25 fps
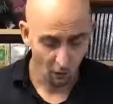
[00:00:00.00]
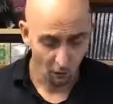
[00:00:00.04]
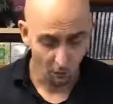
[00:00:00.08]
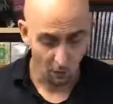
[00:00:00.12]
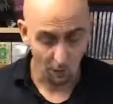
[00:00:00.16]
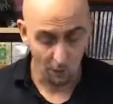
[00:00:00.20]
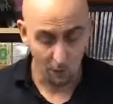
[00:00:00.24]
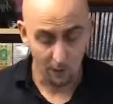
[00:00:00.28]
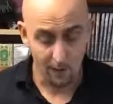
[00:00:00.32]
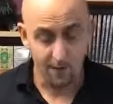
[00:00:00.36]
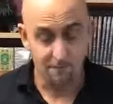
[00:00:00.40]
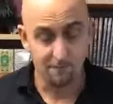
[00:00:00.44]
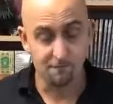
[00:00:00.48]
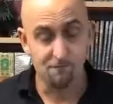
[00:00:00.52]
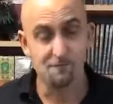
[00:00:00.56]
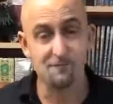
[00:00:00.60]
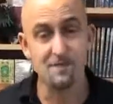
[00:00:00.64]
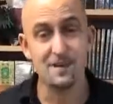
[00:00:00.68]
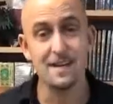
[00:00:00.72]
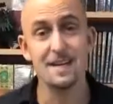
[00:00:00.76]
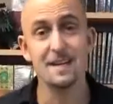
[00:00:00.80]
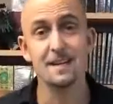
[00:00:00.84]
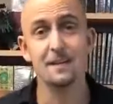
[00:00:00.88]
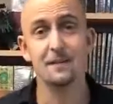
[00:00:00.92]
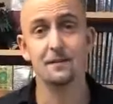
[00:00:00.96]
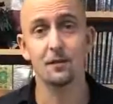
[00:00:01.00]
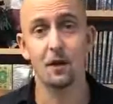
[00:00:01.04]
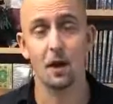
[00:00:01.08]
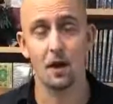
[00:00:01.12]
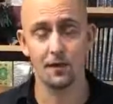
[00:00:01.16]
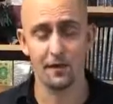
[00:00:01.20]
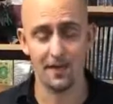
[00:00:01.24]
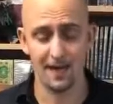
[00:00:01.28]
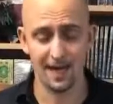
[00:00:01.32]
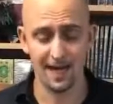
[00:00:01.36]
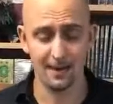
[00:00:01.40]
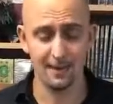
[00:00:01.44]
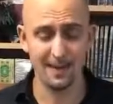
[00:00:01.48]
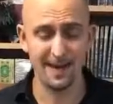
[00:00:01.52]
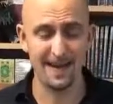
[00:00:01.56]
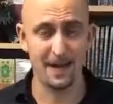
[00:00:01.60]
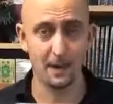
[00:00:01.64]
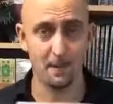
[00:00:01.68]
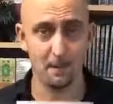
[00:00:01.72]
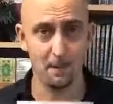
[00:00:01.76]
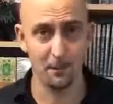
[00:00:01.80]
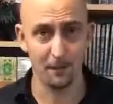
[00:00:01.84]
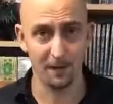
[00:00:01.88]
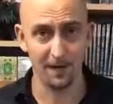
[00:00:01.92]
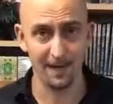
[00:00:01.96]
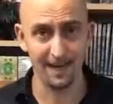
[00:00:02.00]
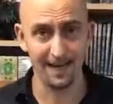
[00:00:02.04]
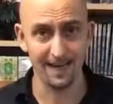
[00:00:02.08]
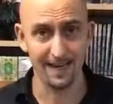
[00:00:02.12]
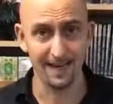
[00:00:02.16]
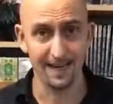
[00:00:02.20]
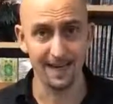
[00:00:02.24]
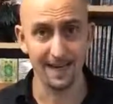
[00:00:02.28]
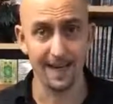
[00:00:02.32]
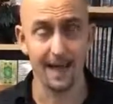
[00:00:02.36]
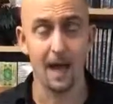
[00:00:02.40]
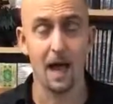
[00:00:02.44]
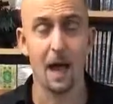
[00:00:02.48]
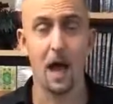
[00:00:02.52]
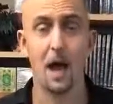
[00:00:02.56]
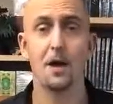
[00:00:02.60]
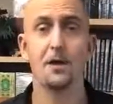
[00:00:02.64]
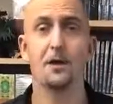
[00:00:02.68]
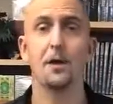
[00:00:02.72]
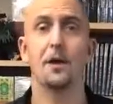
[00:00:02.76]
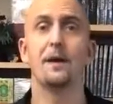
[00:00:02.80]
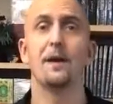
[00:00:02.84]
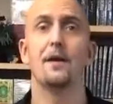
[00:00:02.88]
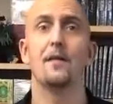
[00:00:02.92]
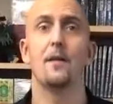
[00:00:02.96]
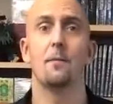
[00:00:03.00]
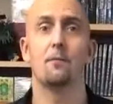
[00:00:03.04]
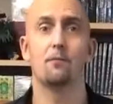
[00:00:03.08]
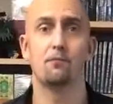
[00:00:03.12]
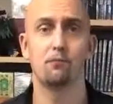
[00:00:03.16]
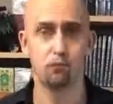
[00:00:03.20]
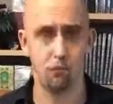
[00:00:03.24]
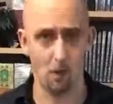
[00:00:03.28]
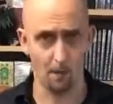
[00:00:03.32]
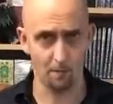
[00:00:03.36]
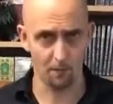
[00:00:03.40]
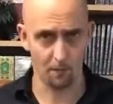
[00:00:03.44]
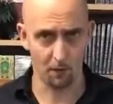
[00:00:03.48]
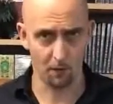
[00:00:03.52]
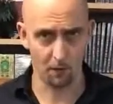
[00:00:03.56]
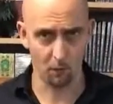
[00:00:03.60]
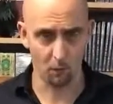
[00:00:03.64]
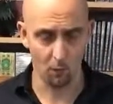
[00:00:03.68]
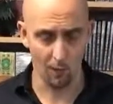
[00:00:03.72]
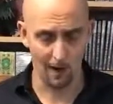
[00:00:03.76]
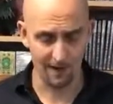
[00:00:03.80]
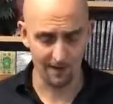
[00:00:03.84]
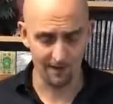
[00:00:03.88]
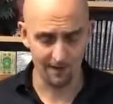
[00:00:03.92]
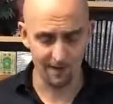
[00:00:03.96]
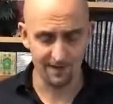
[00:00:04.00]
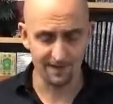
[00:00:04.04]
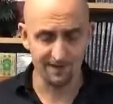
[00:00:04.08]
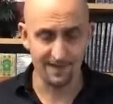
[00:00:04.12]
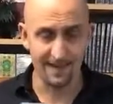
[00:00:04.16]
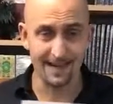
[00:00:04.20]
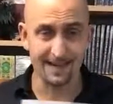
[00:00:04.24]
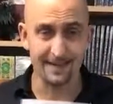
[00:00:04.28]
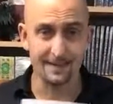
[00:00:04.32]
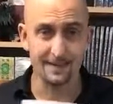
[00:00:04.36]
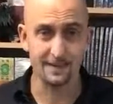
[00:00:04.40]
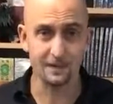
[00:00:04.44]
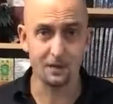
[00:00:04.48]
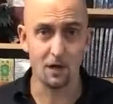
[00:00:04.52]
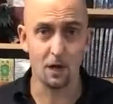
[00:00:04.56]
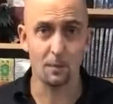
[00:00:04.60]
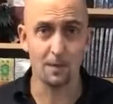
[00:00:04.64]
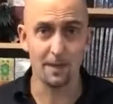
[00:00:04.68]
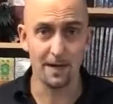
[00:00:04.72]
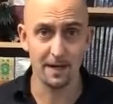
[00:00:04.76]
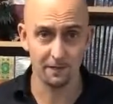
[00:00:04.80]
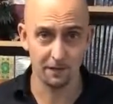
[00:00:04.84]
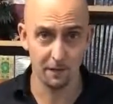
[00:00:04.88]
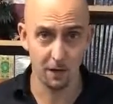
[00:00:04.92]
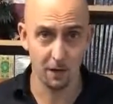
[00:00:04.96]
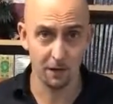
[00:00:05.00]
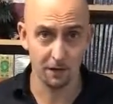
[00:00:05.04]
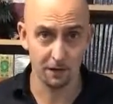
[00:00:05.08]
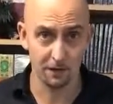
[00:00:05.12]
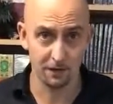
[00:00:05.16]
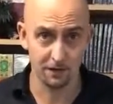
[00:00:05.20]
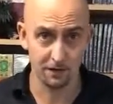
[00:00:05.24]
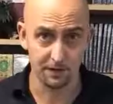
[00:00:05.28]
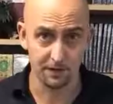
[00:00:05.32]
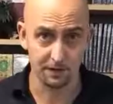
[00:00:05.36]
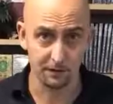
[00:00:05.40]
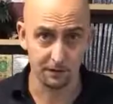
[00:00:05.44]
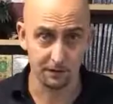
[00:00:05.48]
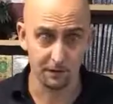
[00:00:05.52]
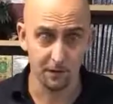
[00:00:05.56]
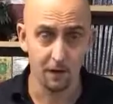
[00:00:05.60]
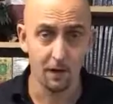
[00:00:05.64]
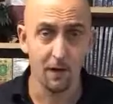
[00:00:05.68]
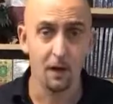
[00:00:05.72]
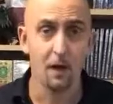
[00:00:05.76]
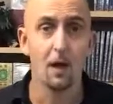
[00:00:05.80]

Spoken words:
Well, we've redesigned the gimmick completely and done it the PropDog way. This has so many advantages.